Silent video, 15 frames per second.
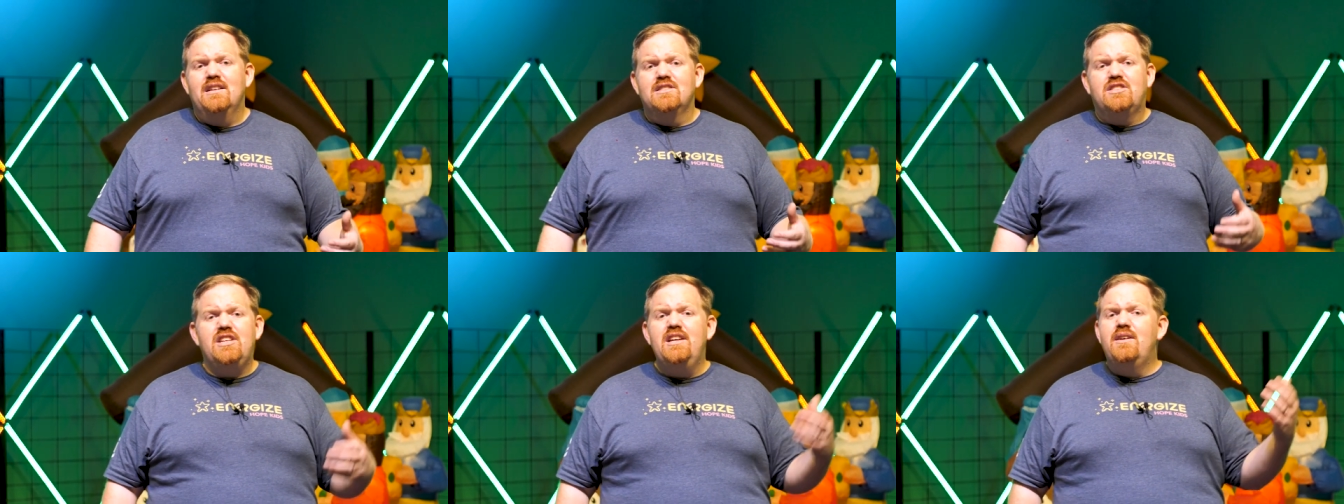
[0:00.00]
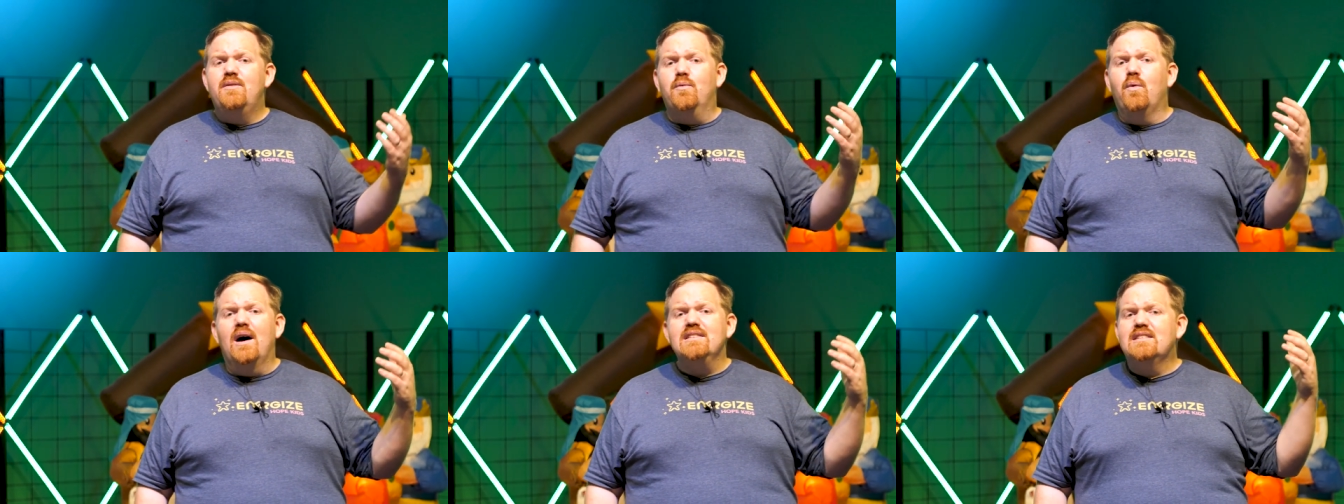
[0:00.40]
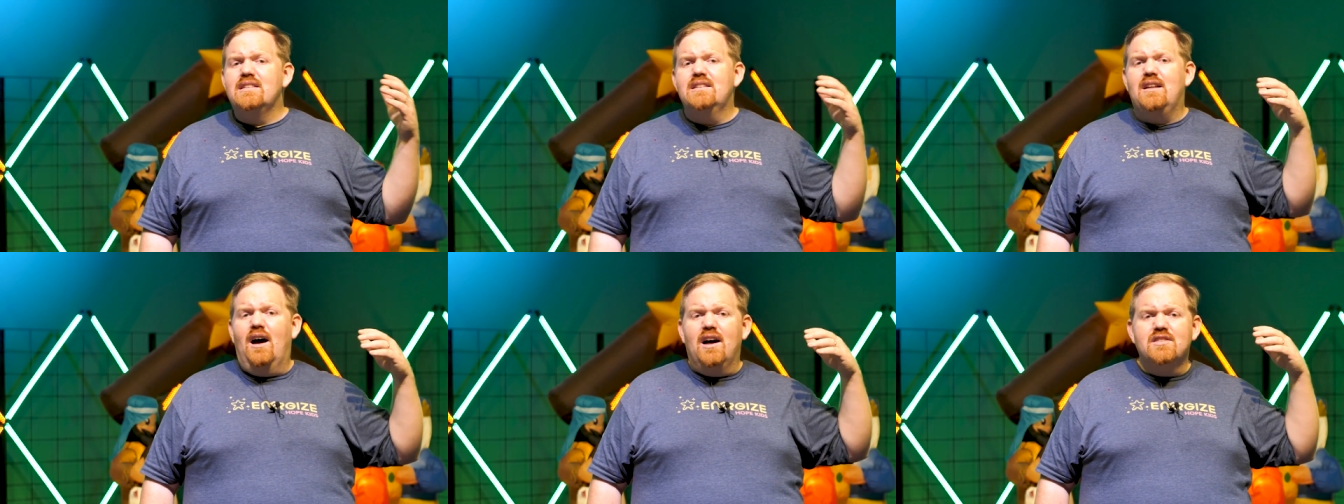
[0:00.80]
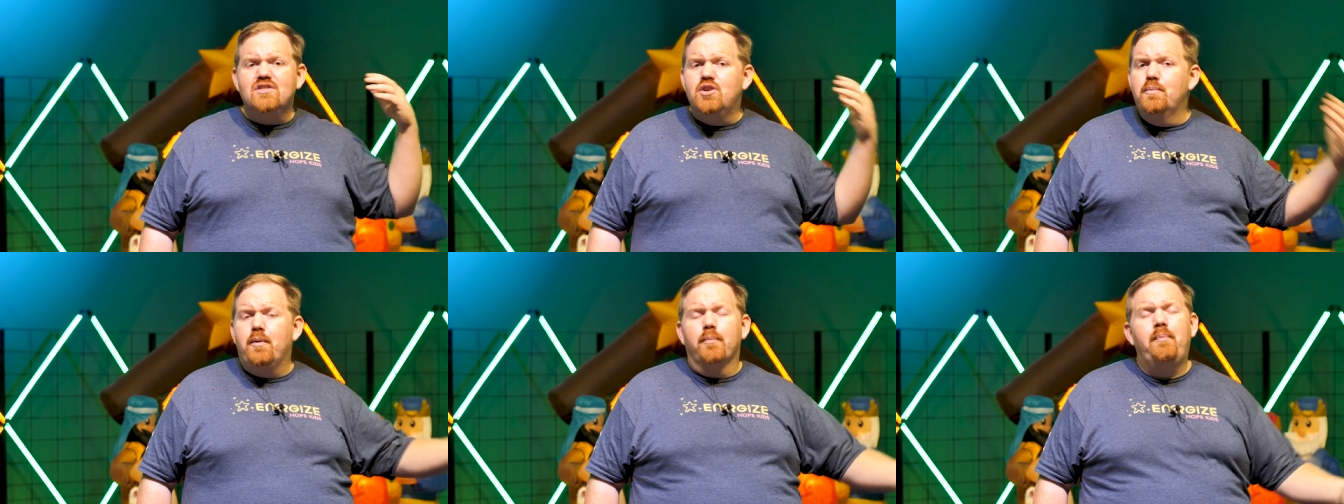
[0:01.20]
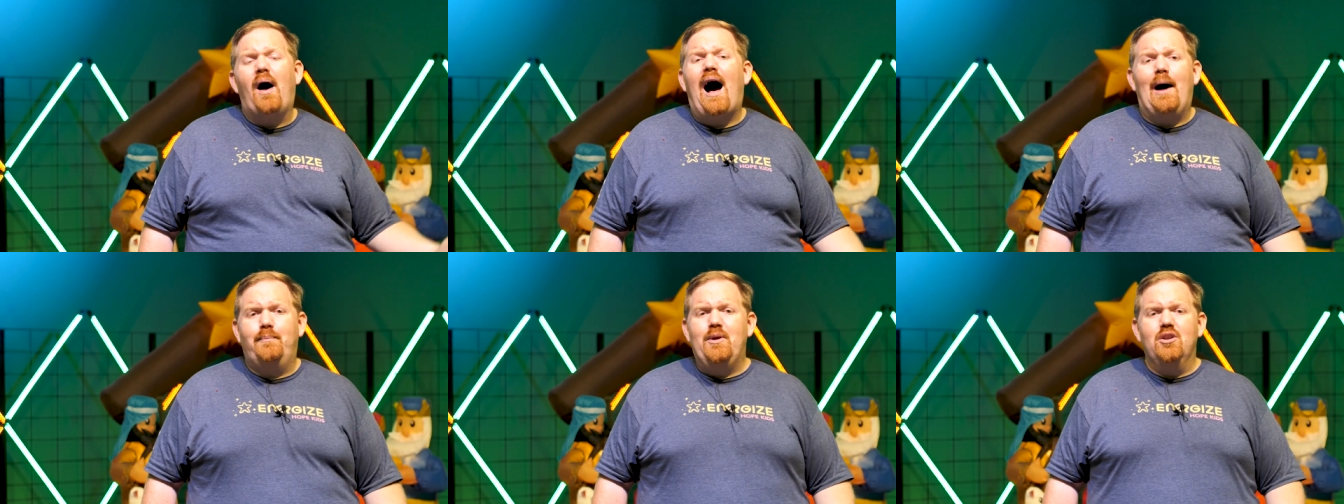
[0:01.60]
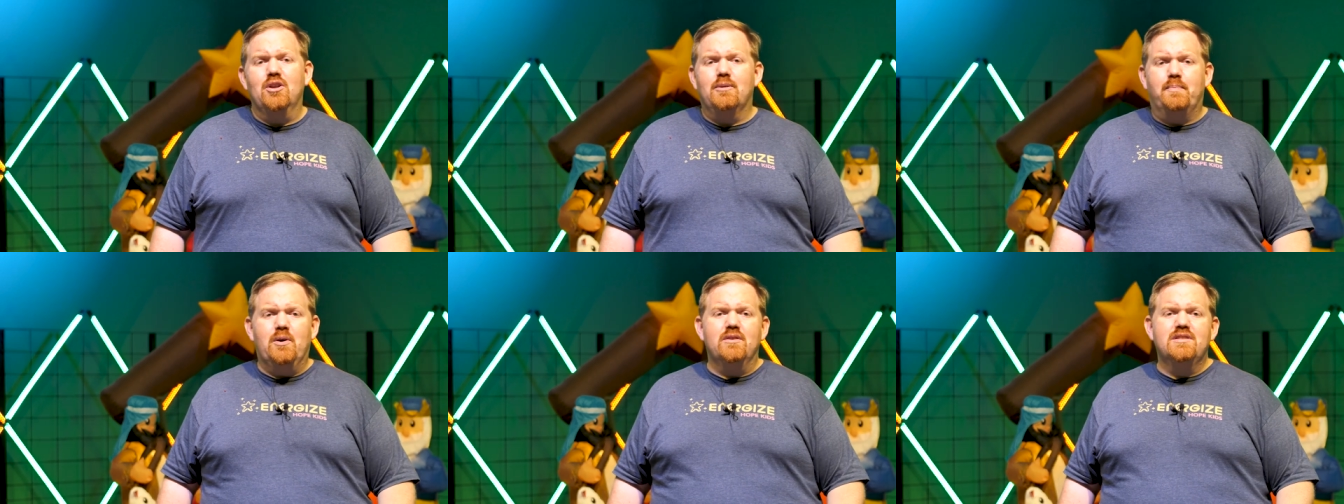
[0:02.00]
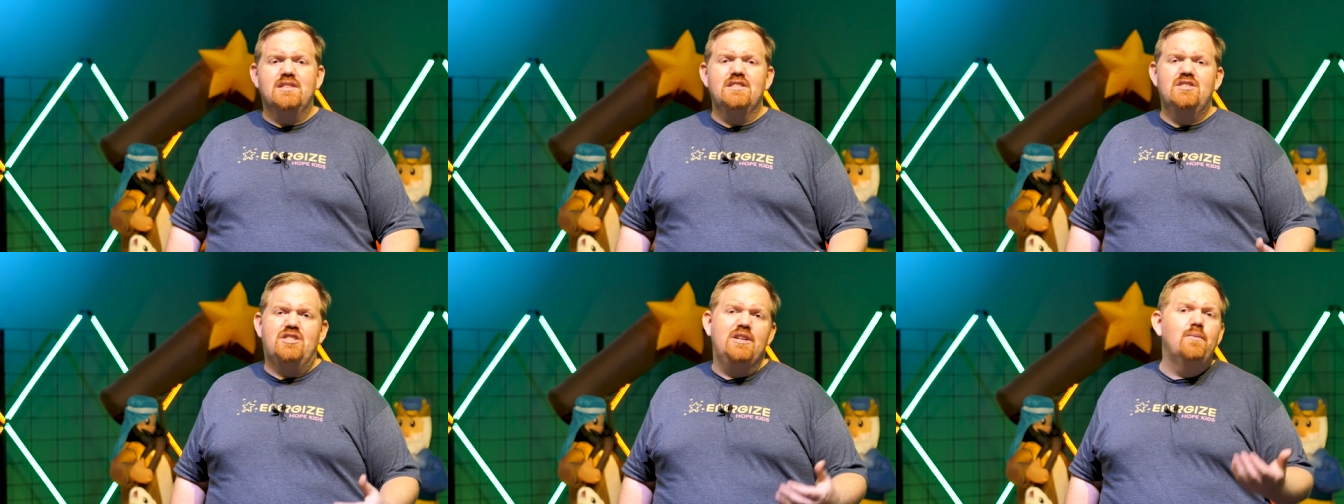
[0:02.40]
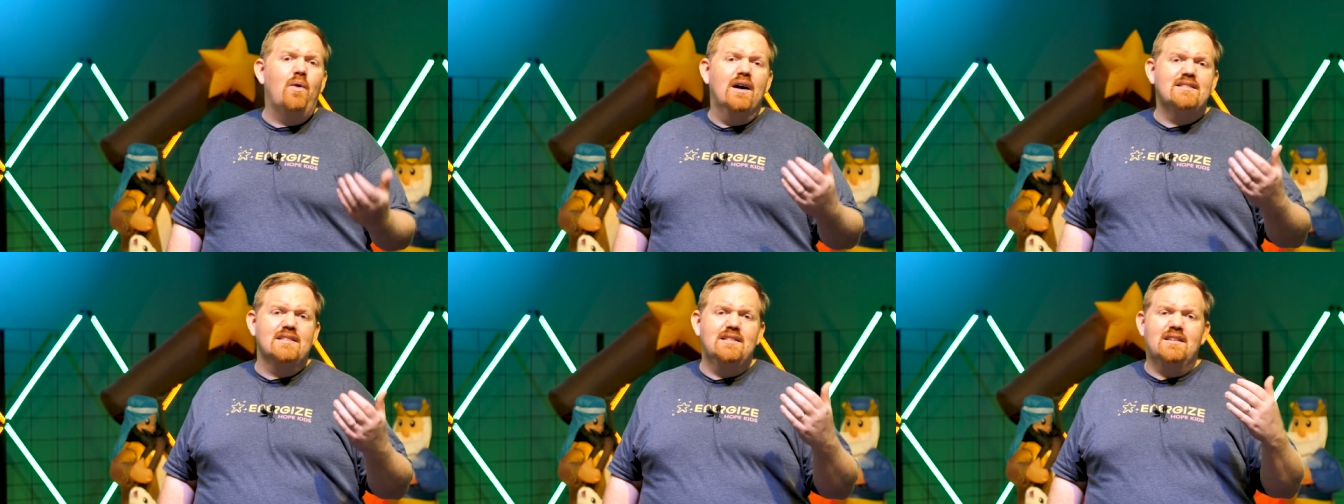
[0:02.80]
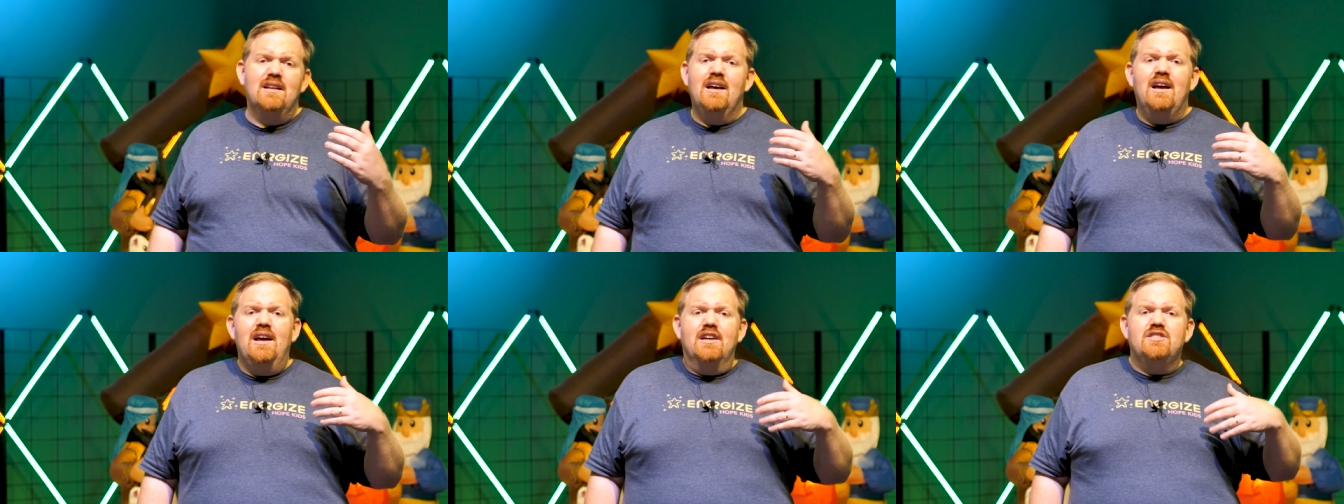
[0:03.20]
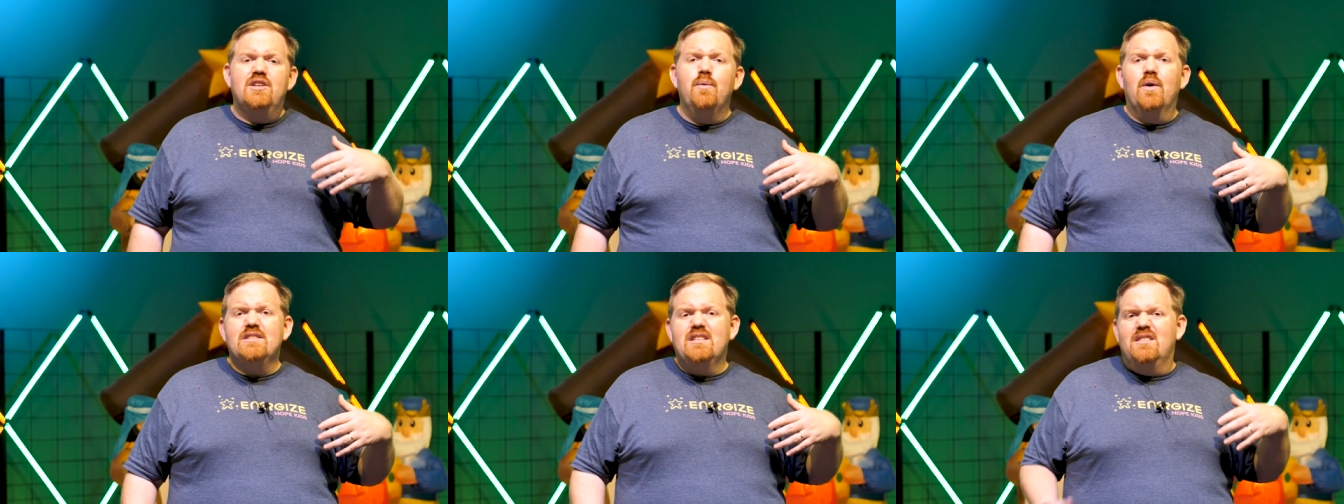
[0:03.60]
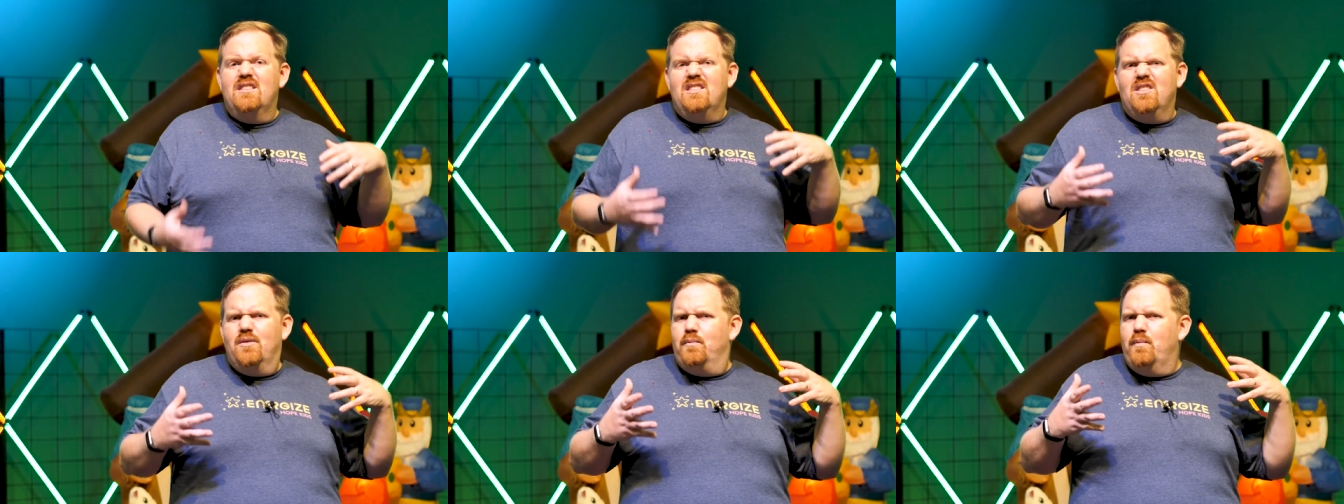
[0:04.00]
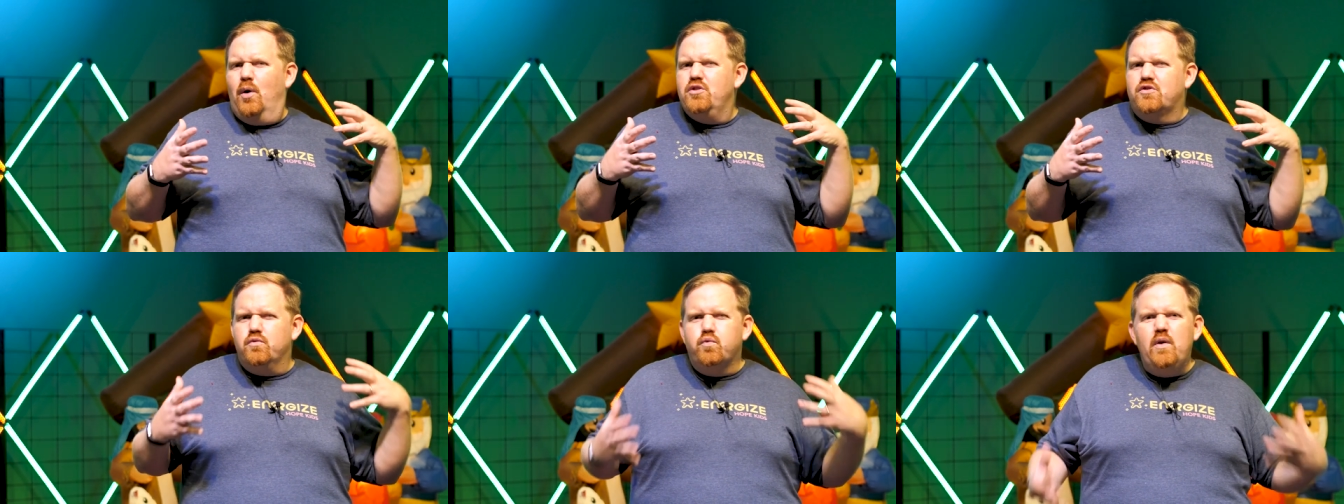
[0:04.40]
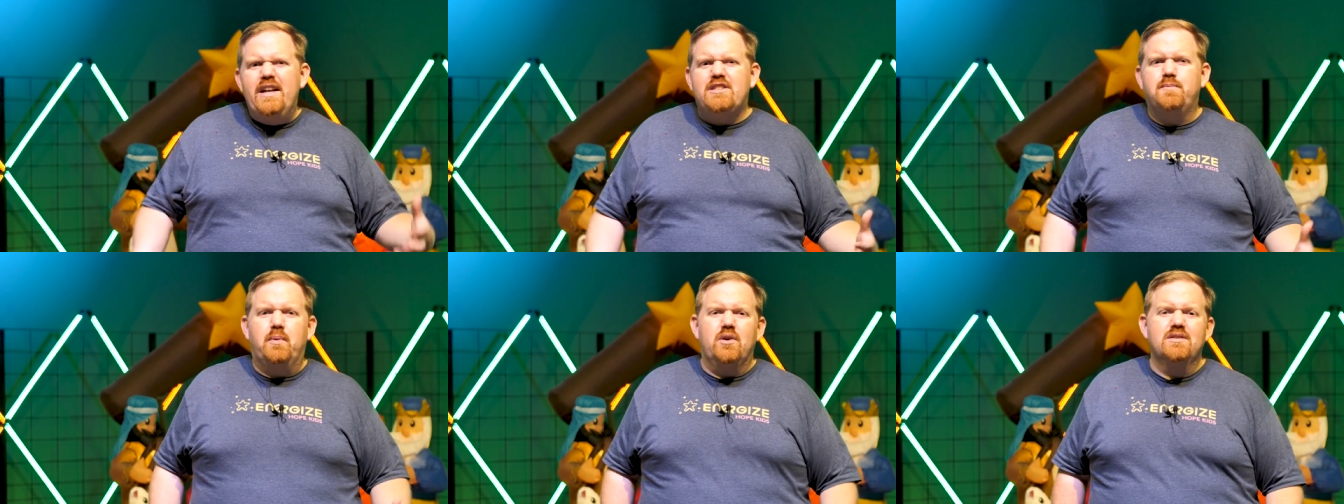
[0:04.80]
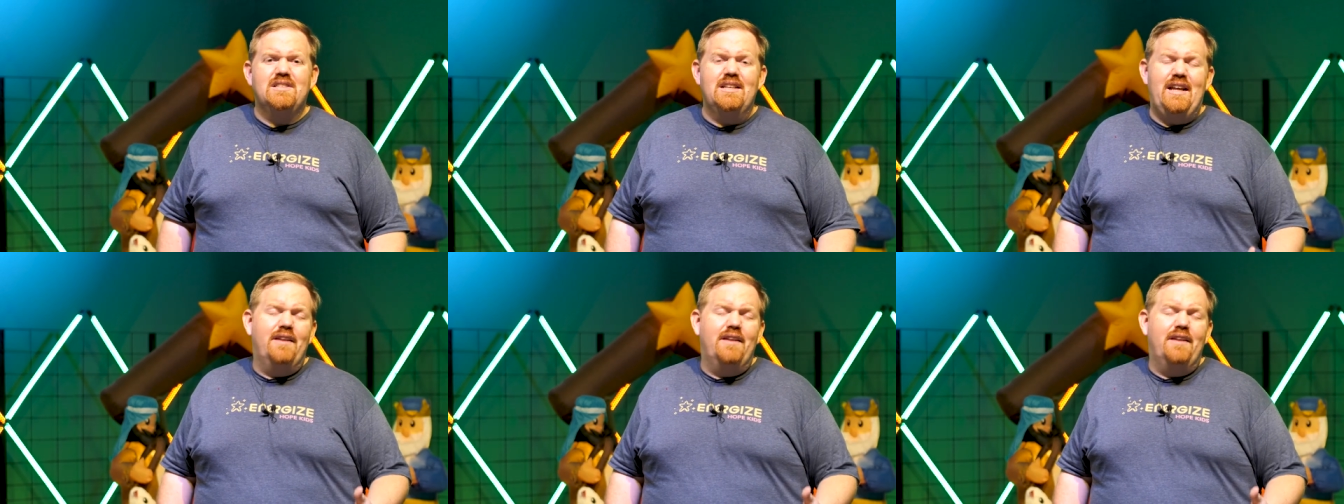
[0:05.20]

she wasn't a super popular person. She wasn't, she wasn't the most rich person.